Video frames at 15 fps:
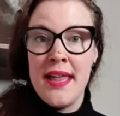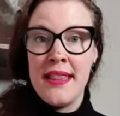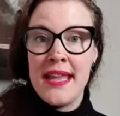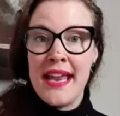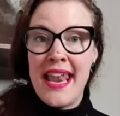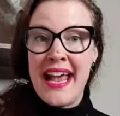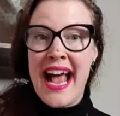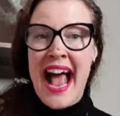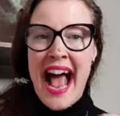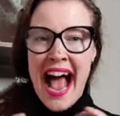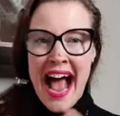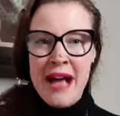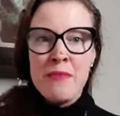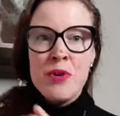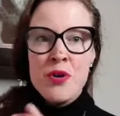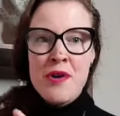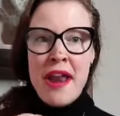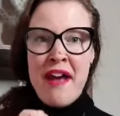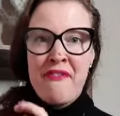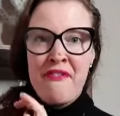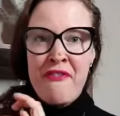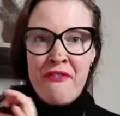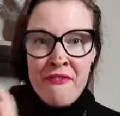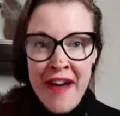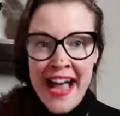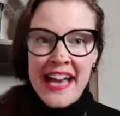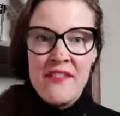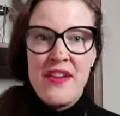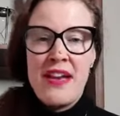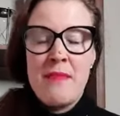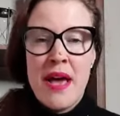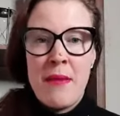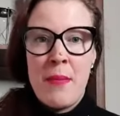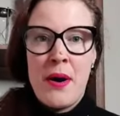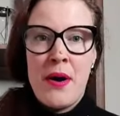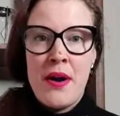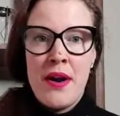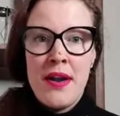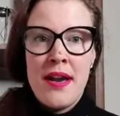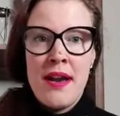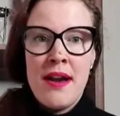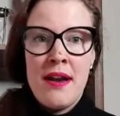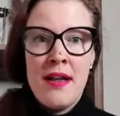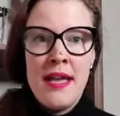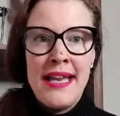they're like i'm gonna fight with my partner